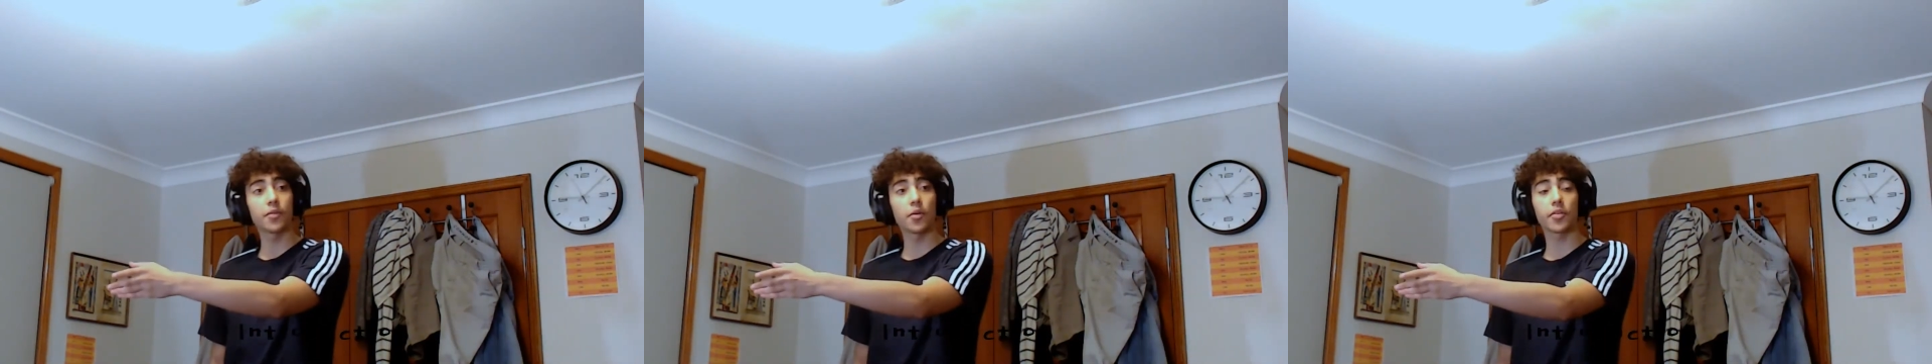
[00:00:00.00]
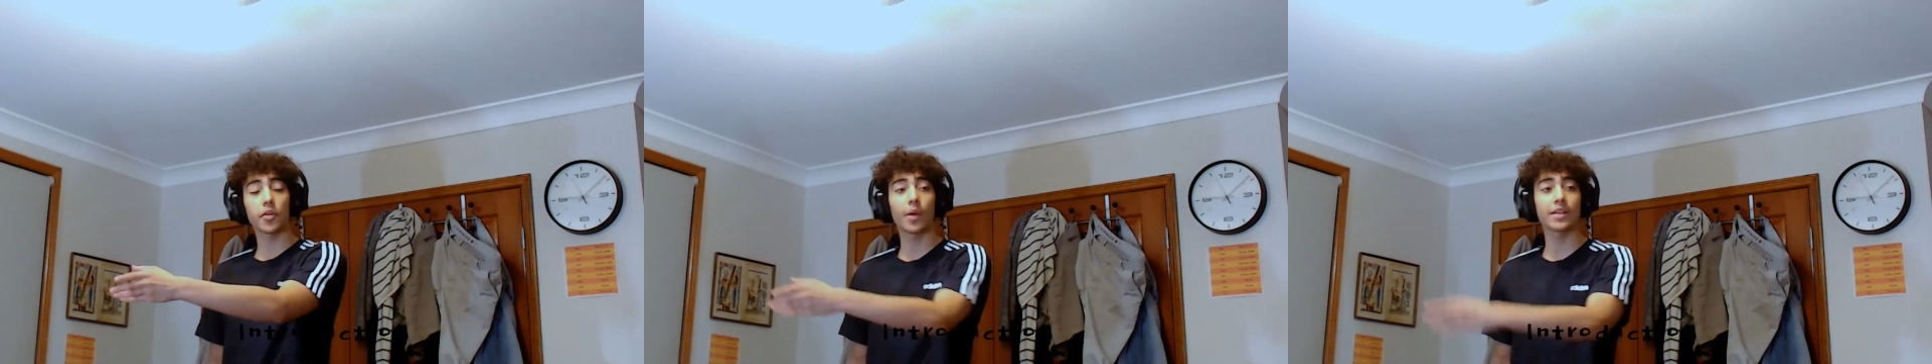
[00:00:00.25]

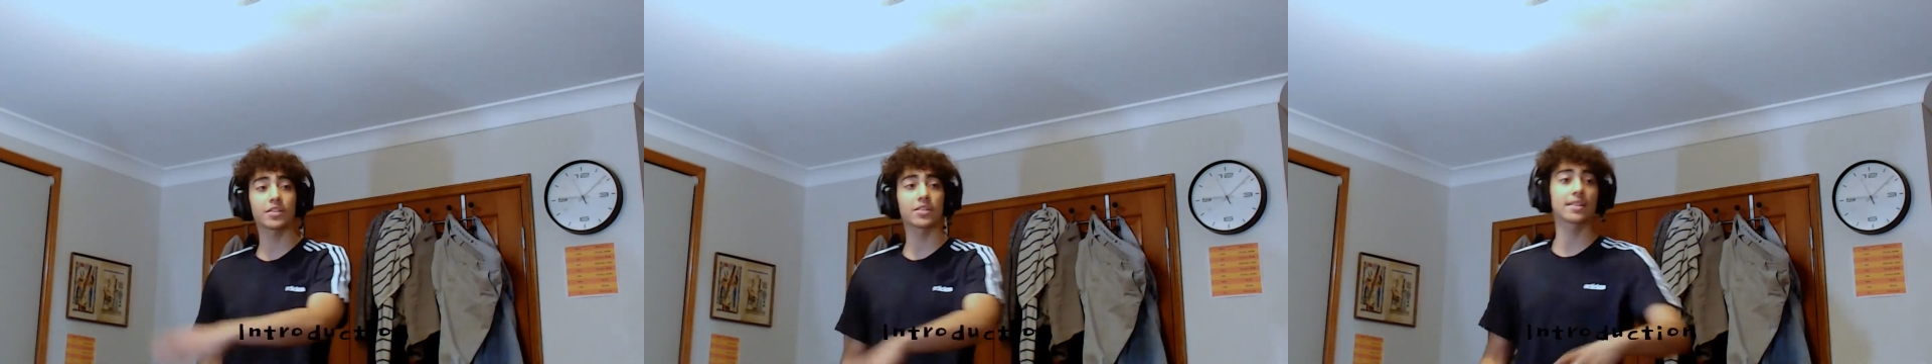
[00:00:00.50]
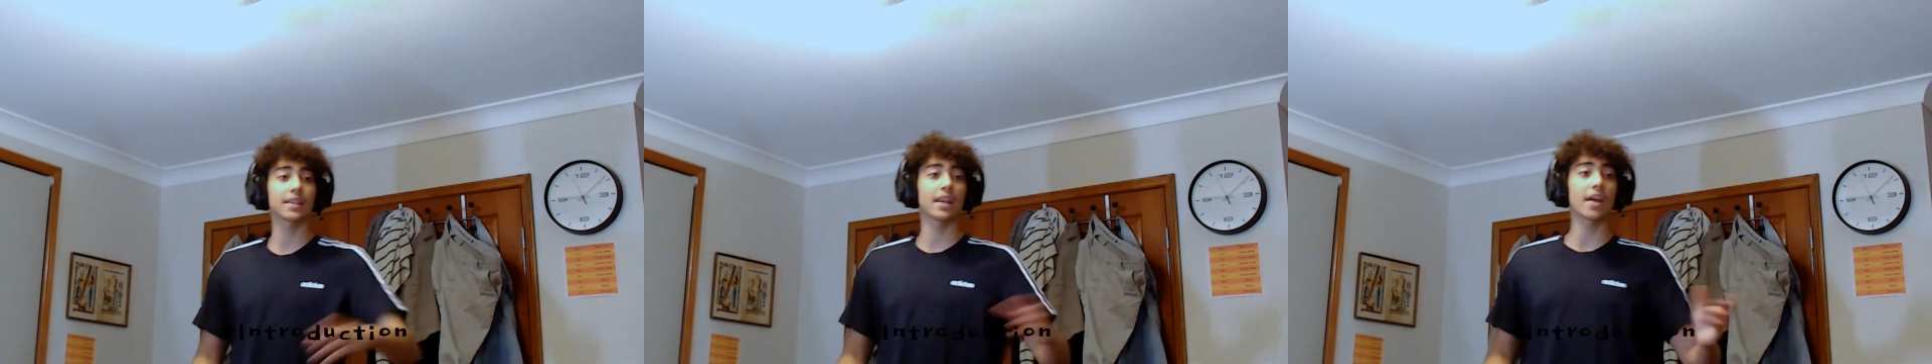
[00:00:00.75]
equations
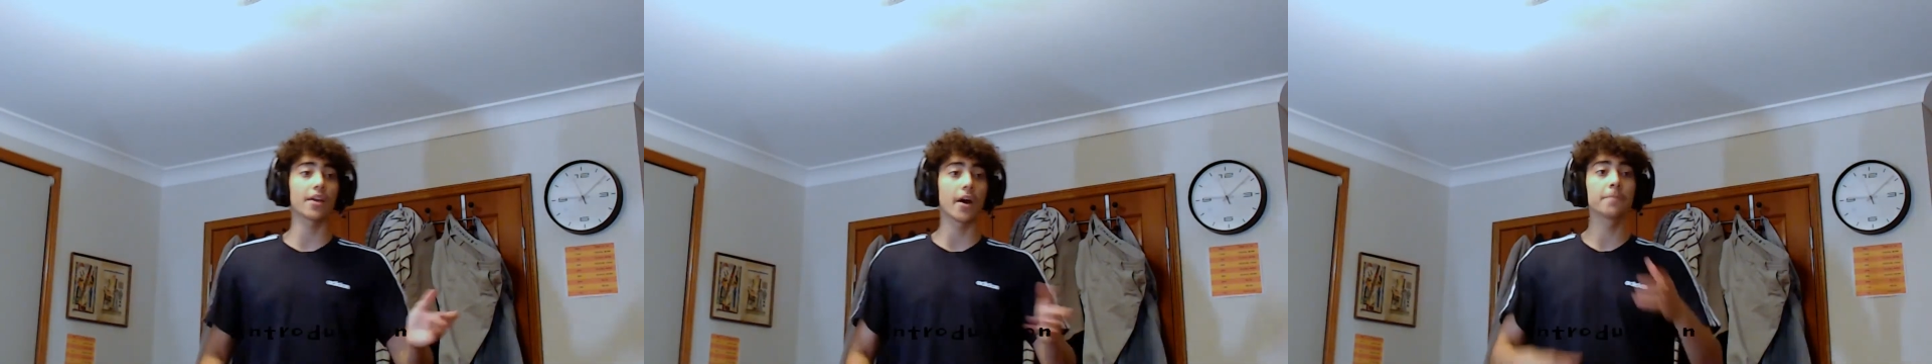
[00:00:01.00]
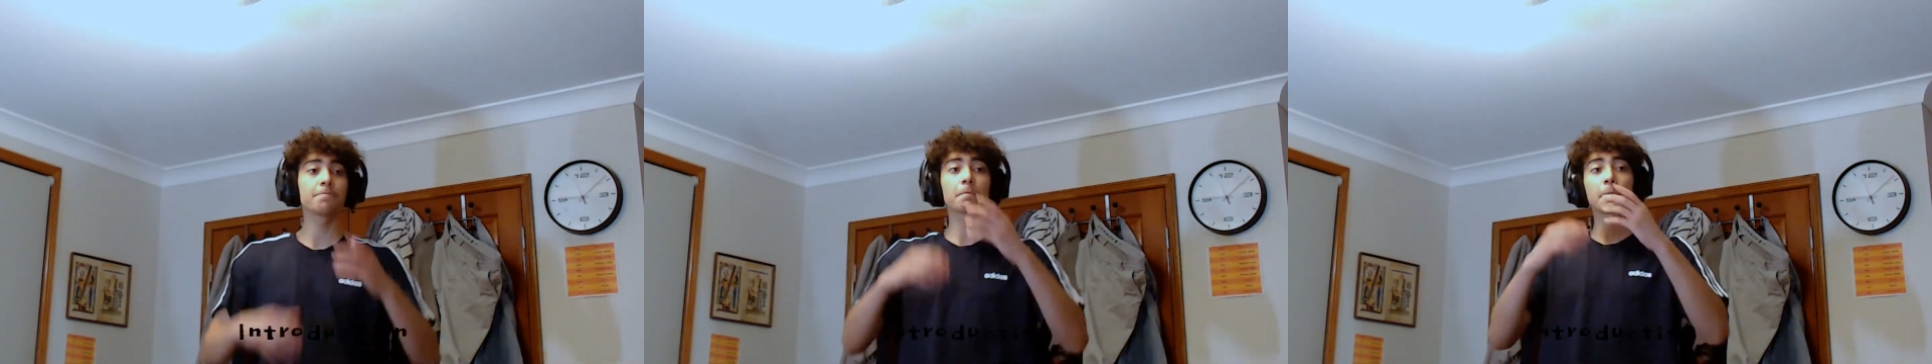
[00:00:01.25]
together
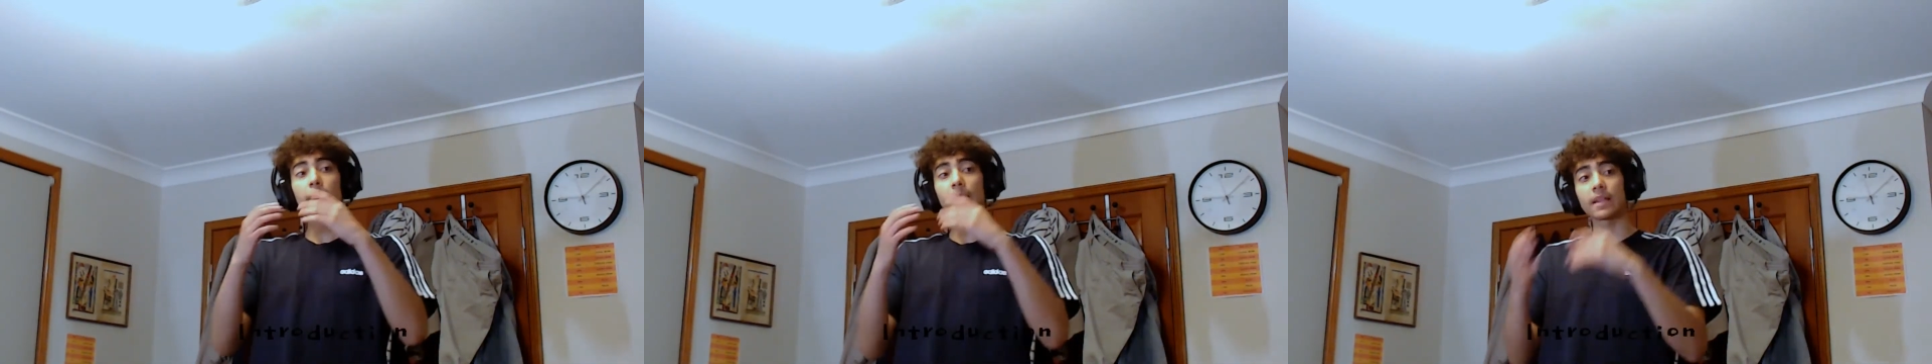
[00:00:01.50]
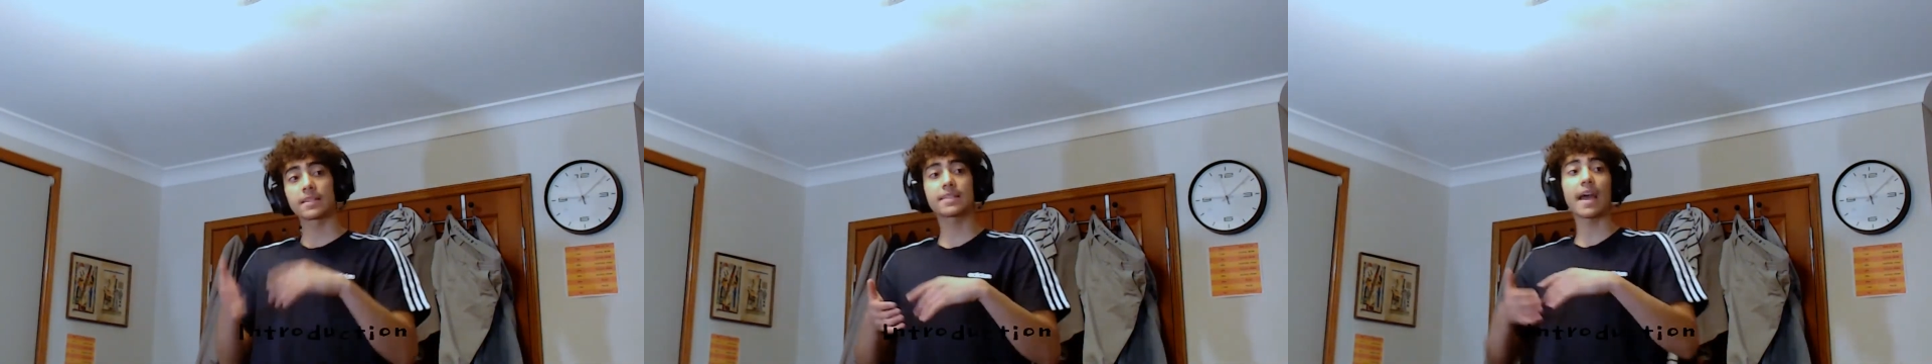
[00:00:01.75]

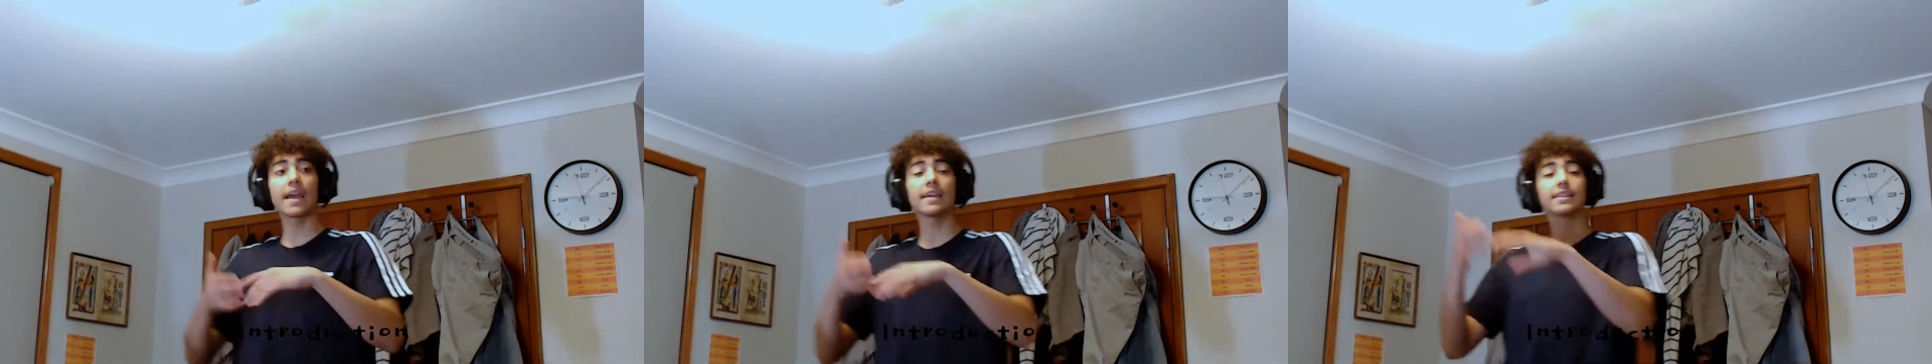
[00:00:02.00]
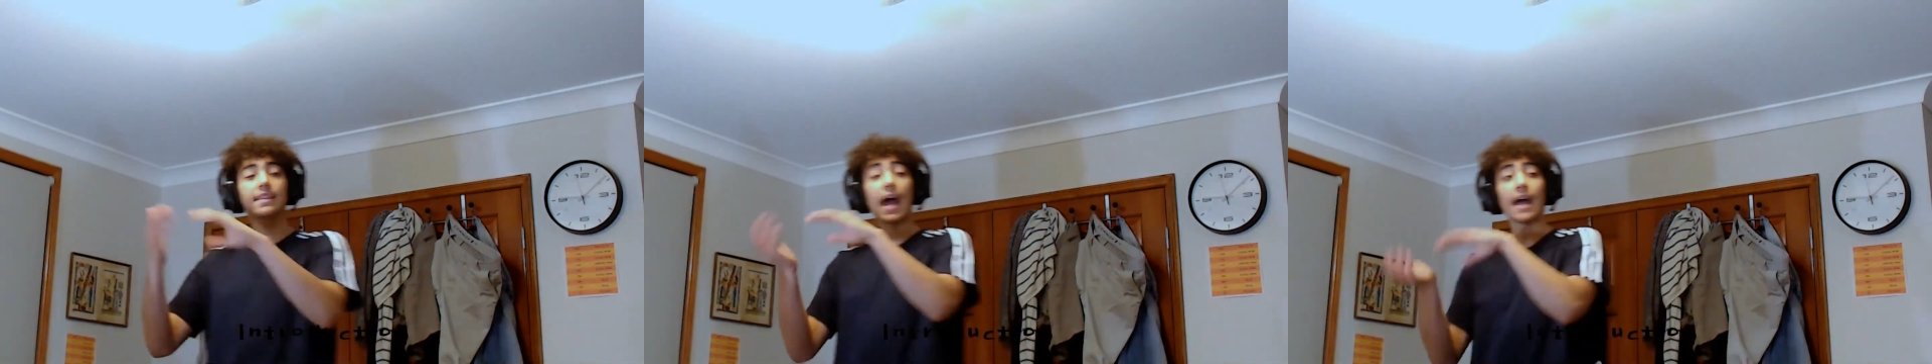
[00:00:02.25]
state
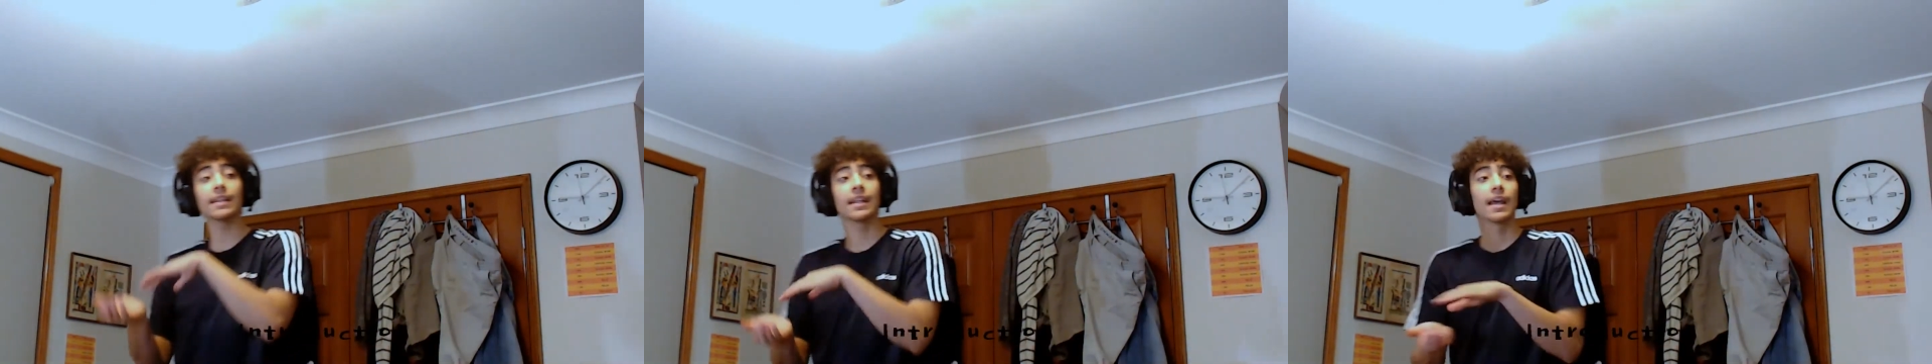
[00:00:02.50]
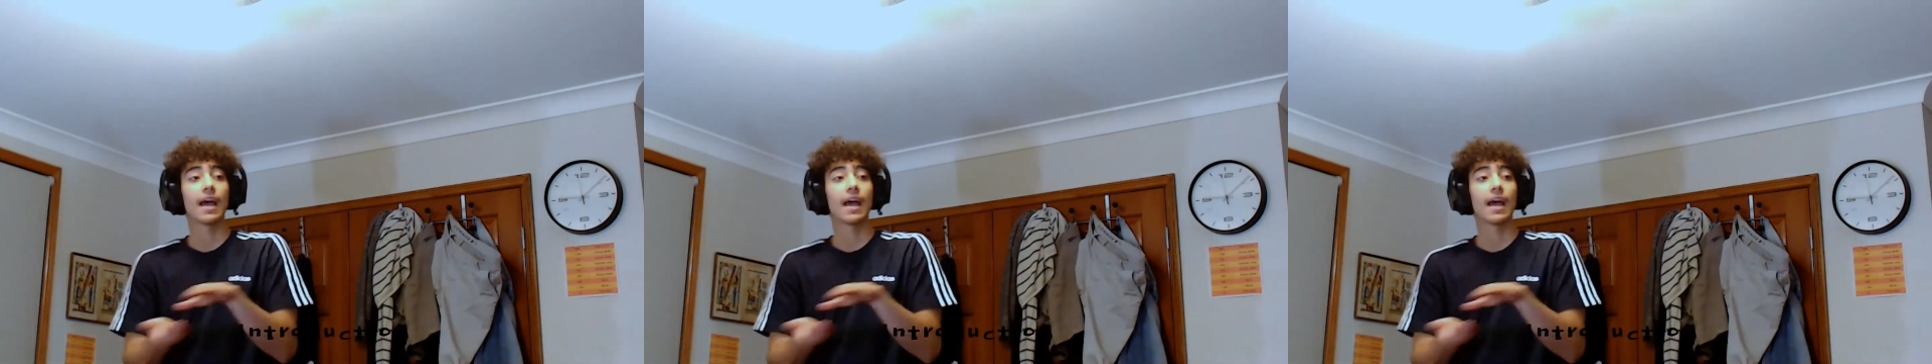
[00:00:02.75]
that